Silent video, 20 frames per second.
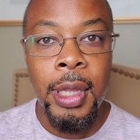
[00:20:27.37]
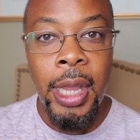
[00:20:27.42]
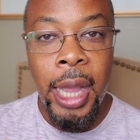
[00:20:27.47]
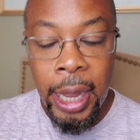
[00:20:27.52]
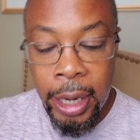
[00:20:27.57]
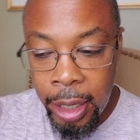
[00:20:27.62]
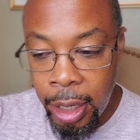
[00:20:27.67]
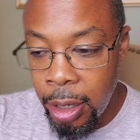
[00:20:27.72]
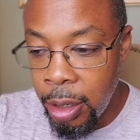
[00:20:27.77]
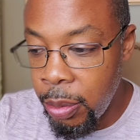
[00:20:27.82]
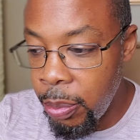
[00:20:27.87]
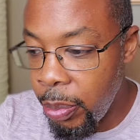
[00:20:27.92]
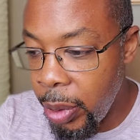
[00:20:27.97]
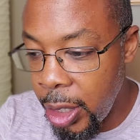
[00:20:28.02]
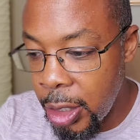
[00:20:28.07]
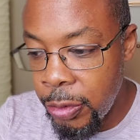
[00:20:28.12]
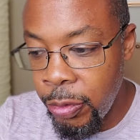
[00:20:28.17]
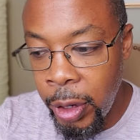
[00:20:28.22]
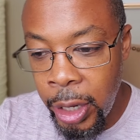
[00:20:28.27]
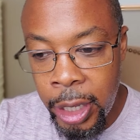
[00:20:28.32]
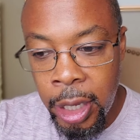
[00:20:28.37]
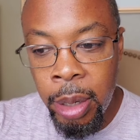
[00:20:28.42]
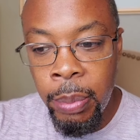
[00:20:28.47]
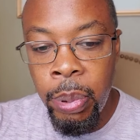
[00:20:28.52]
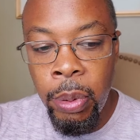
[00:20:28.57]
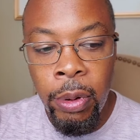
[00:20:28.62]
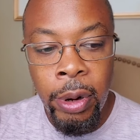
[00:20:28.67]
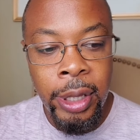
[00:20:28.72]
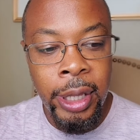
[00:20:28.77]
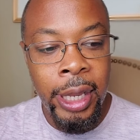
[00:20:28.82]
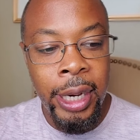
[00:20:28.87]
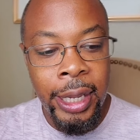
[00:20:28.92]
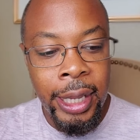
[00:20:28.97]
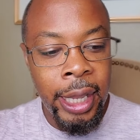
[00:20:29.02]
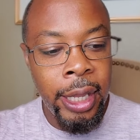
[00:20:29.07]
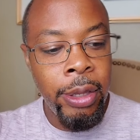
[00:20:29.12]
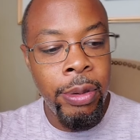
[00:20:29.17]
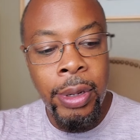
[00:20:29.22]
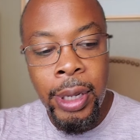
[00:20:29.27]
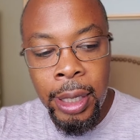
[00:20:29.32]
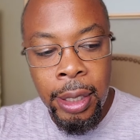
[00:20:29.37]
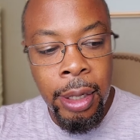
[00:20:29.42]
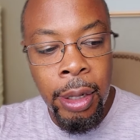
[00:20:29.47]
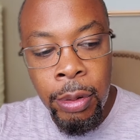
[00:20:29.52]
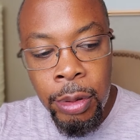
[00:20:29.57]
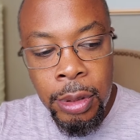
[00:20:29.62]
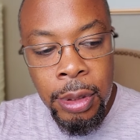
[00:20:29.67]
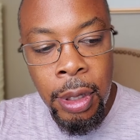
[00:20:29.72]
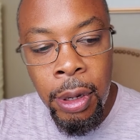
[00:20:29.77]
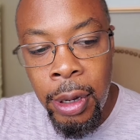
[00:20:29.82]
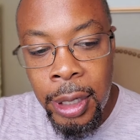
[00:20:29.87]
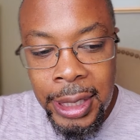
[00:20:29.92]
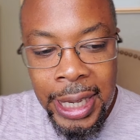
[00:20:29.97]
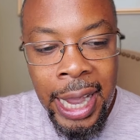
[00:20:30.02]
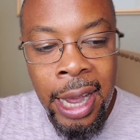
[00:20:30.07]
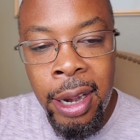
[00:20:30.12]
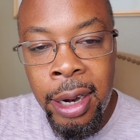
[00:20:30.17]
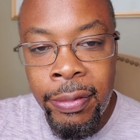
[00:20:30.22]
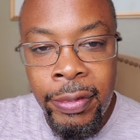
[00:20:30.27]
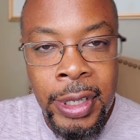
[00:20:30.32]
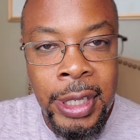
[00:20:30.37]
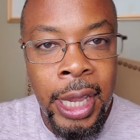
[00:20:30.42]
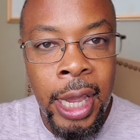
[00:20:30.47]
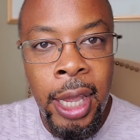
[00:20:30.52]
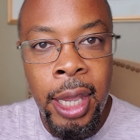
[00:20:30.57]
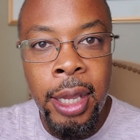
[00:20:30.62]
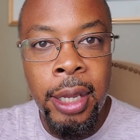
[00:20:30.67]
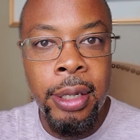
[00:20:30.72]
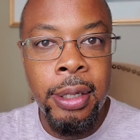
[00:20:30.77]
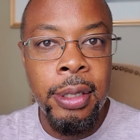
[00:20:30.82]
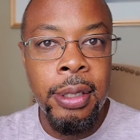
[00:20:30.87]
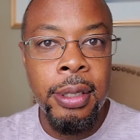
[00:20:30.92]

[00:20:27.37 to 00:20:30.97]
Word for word: I know, but it's really important that, again, you get those thoughts out of his head,